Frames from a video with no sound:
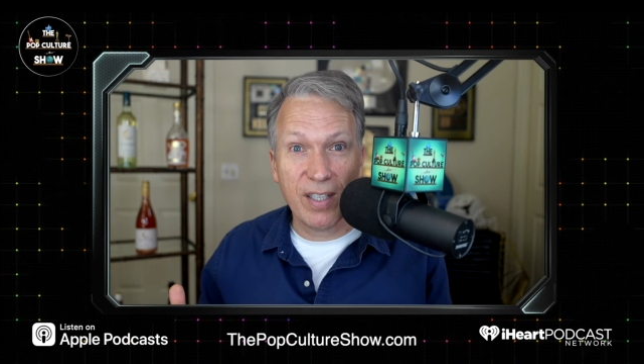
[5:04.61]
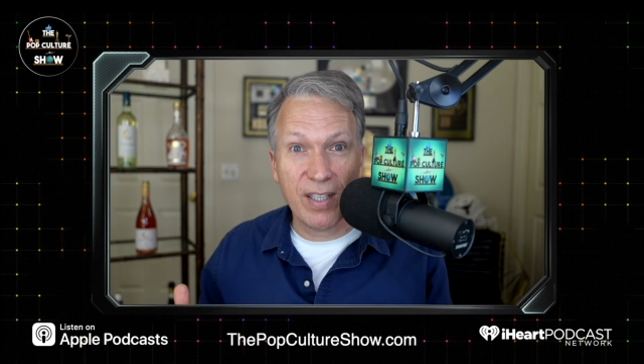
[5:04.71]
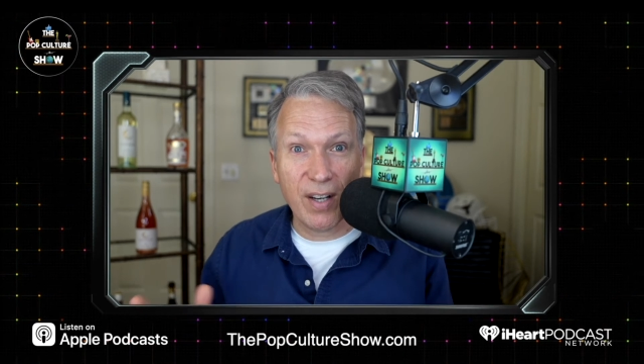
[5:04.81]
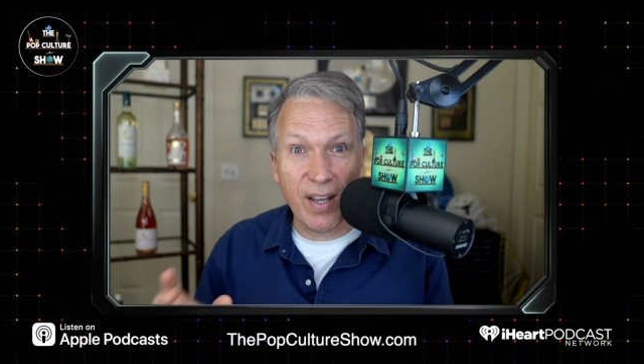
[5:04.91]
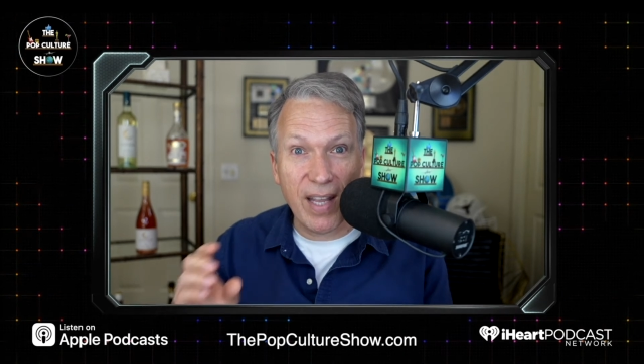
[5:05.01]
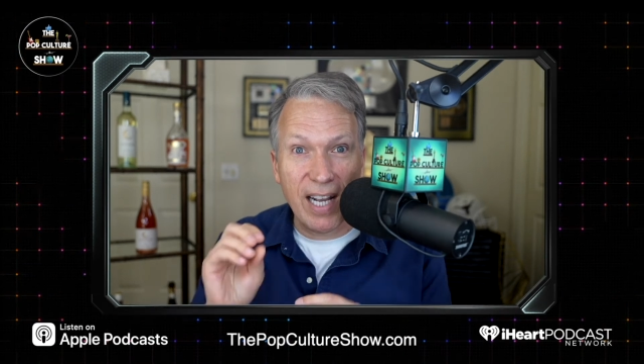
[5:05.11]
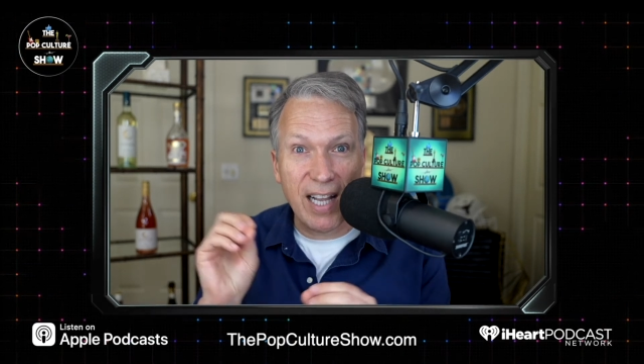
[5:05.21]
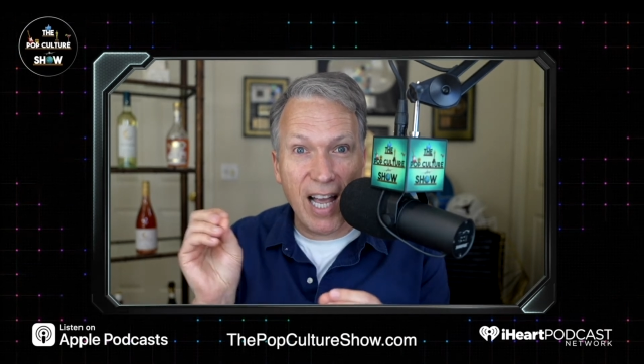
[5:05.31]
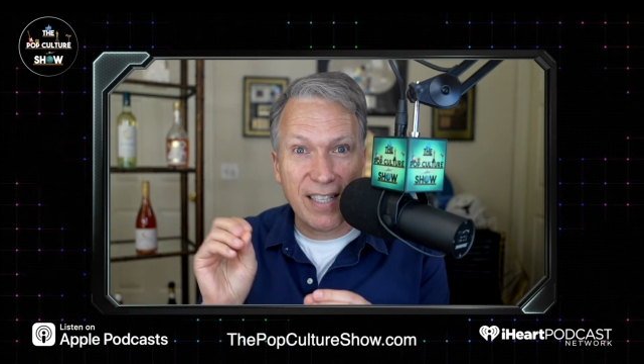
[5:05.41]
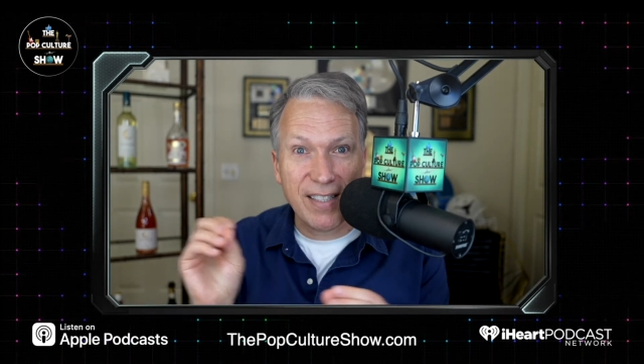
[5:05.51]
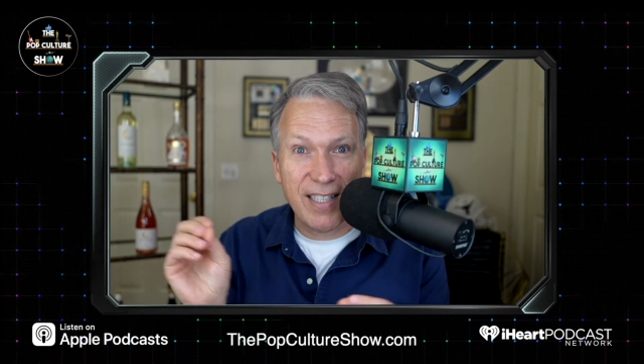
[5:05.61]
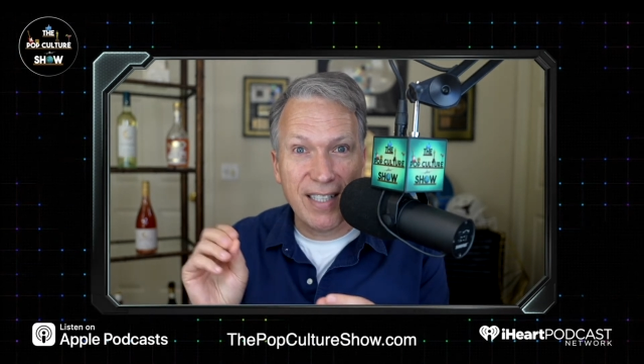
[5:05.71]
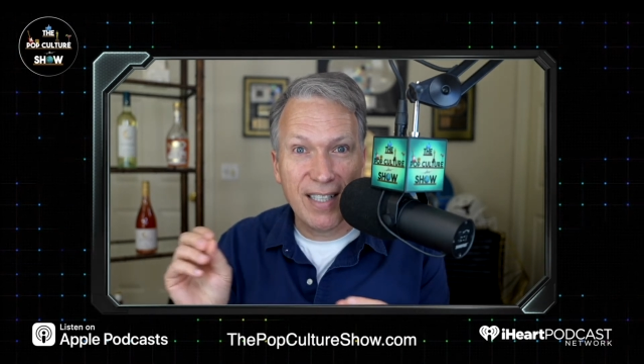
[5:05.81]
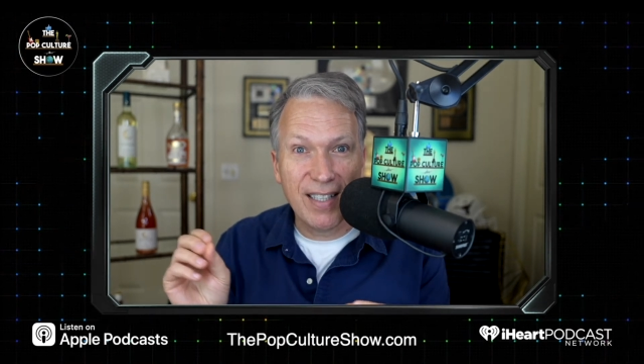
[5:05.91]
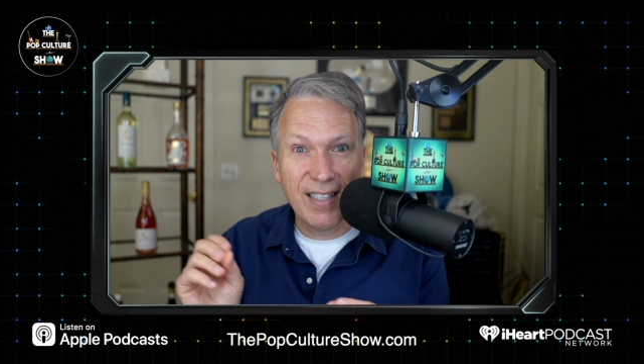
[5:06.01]
You know how that
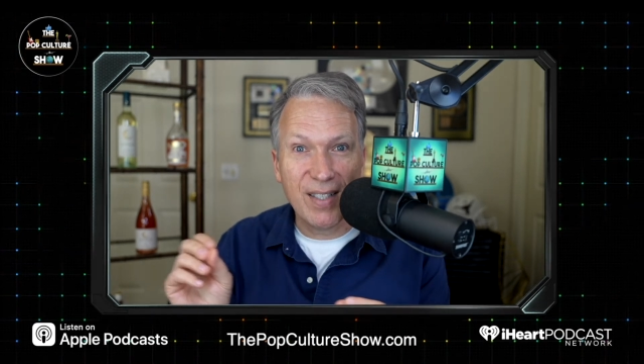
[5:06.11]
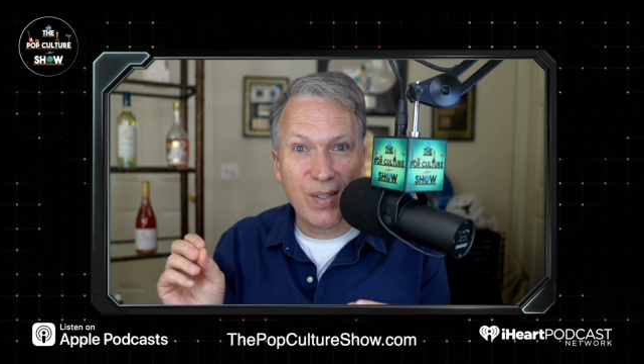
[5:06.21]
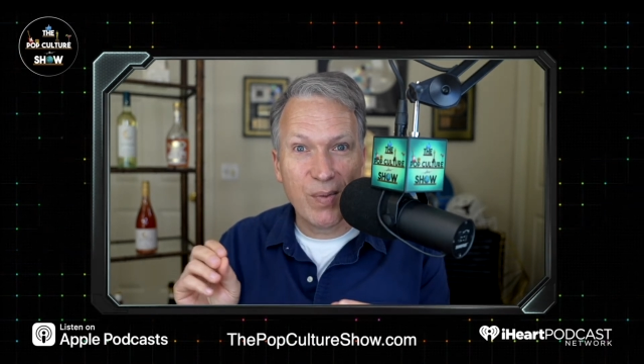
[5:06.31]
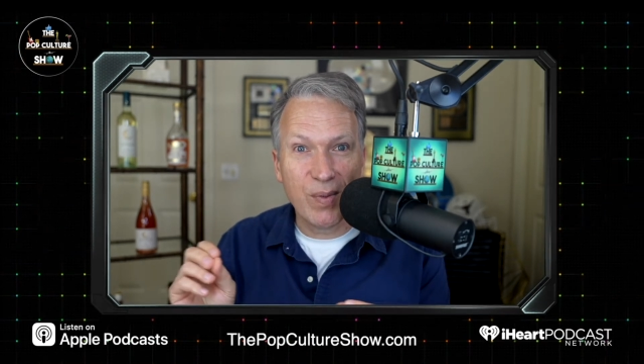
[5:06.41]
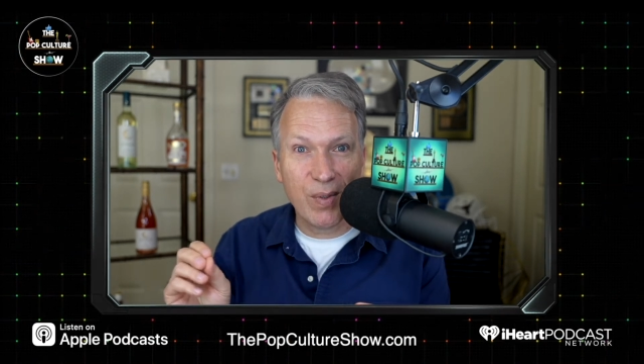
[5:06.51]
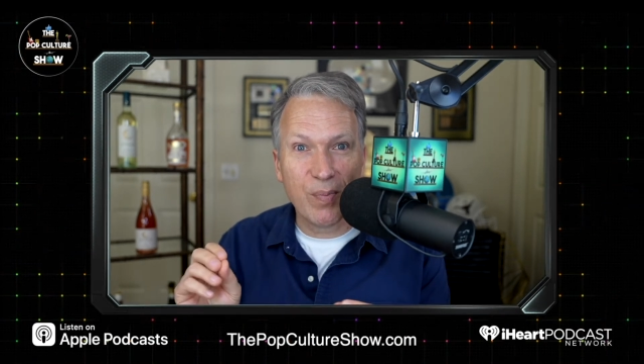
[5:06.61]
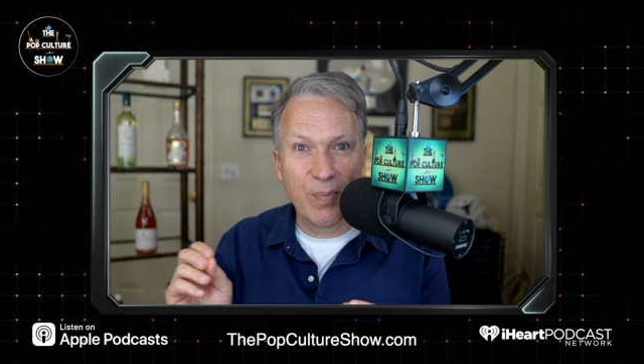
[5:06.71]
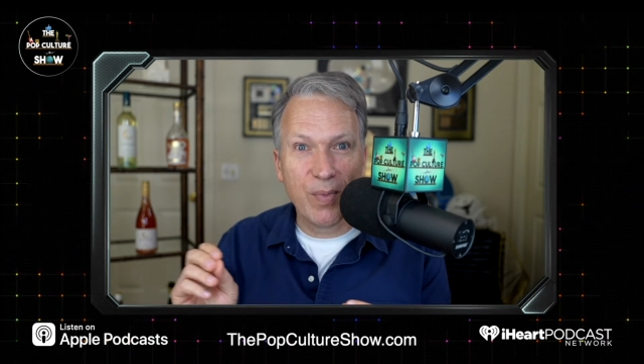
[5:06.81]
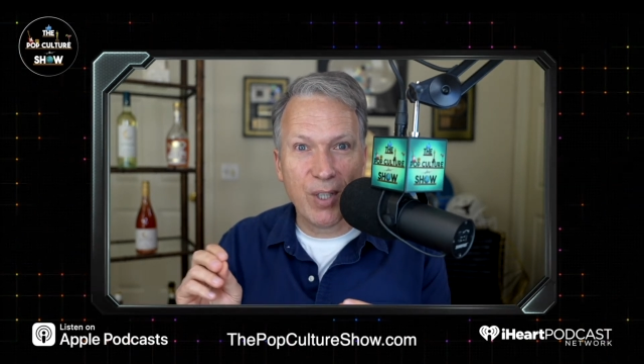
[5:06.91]
glossy, sure.